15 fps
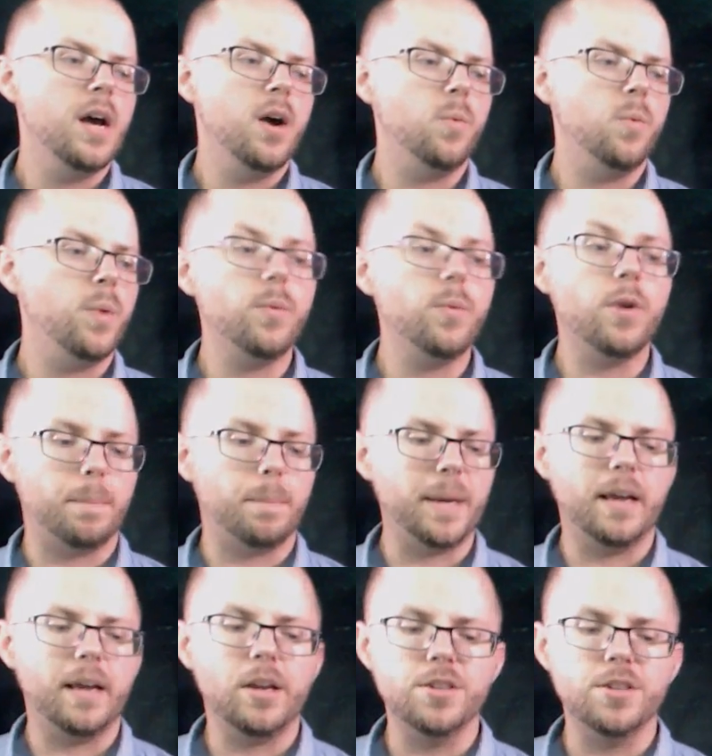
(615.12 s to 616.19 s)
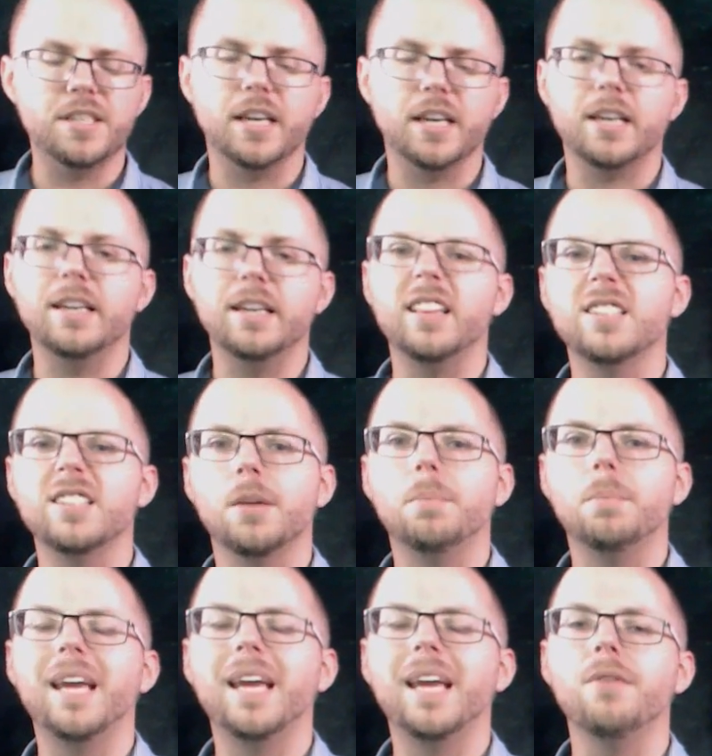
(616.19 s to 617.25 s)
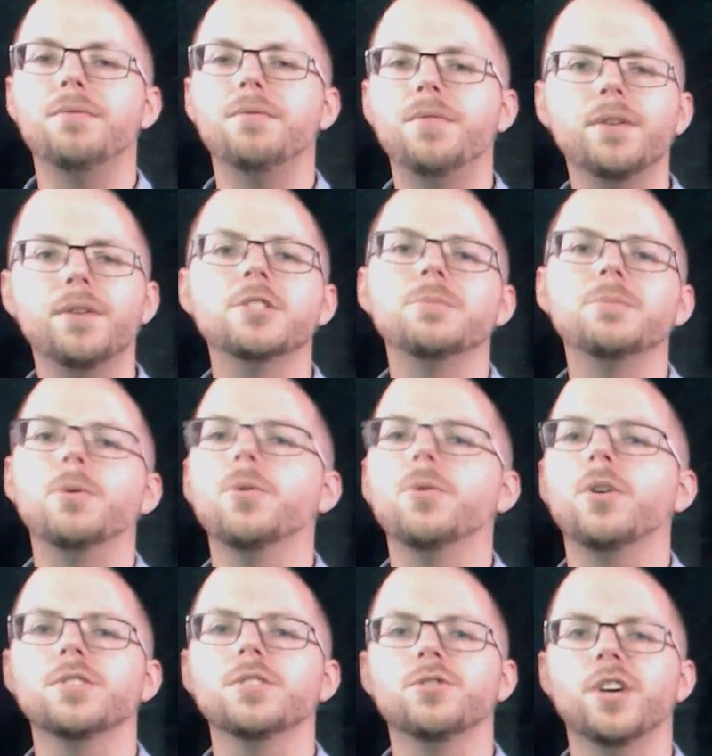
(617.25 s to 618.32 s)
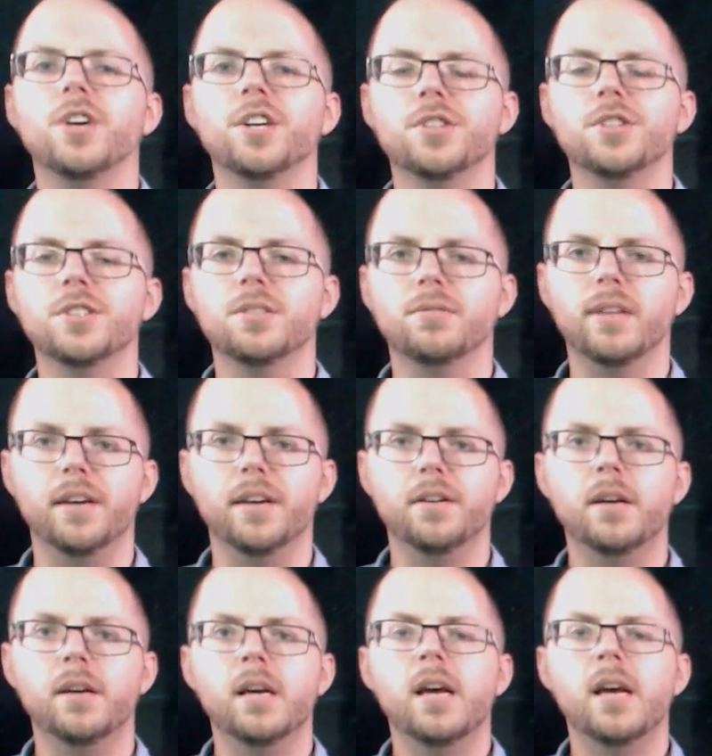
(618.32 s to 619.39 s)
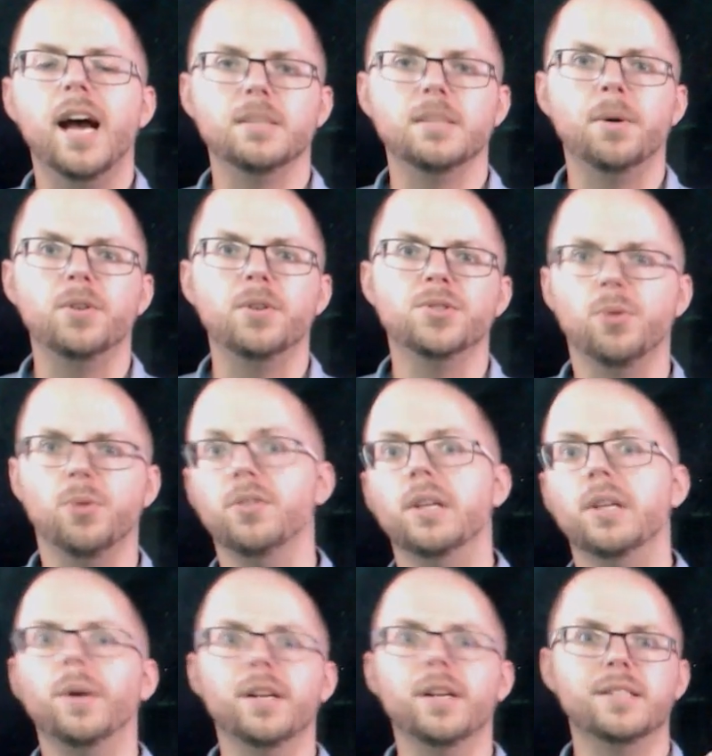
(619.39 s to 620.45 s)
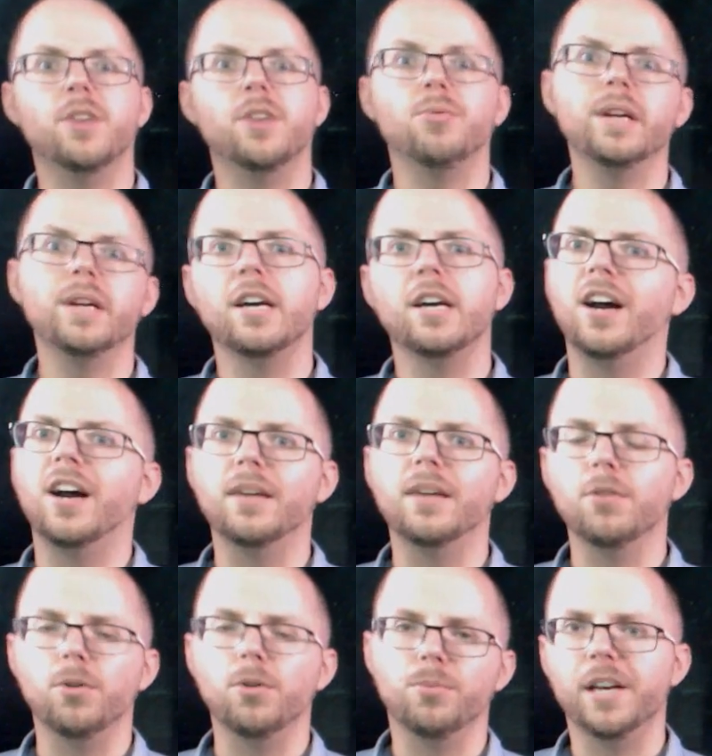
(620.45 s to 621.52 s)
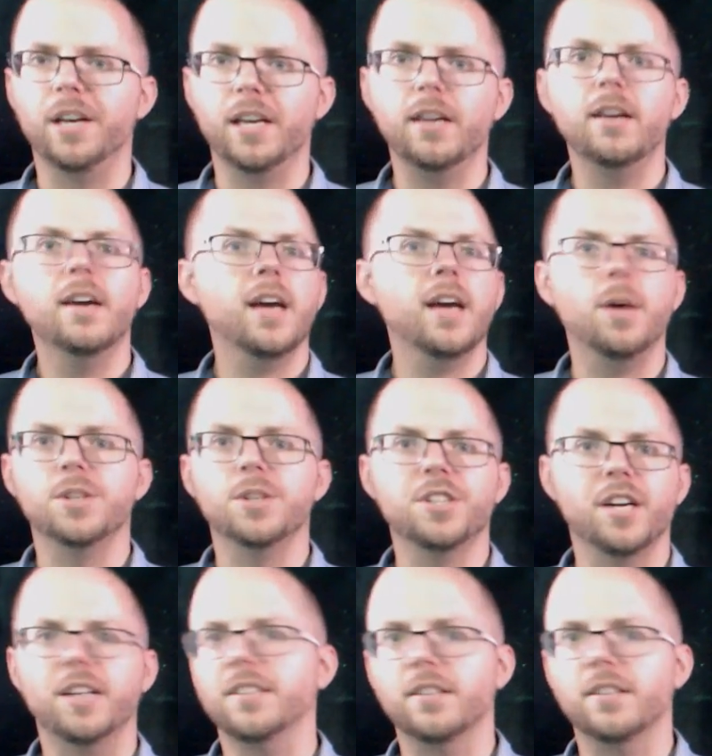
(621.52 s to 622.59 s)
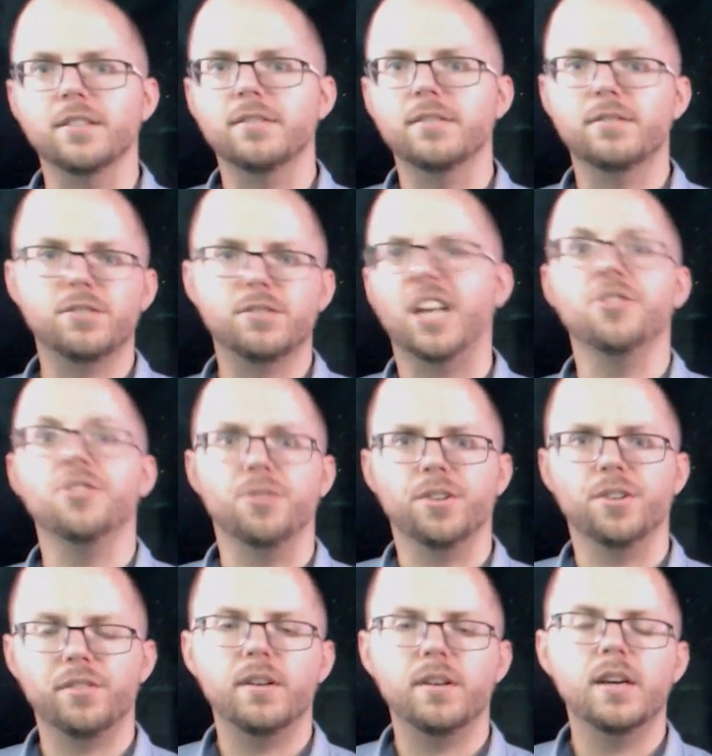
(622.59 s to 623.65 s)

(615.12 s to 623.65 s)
we want to pick, use a technique that's going to pick out very small concentrations of lead, as opposed to only when it's at a really high level already, in which case it's dangerous.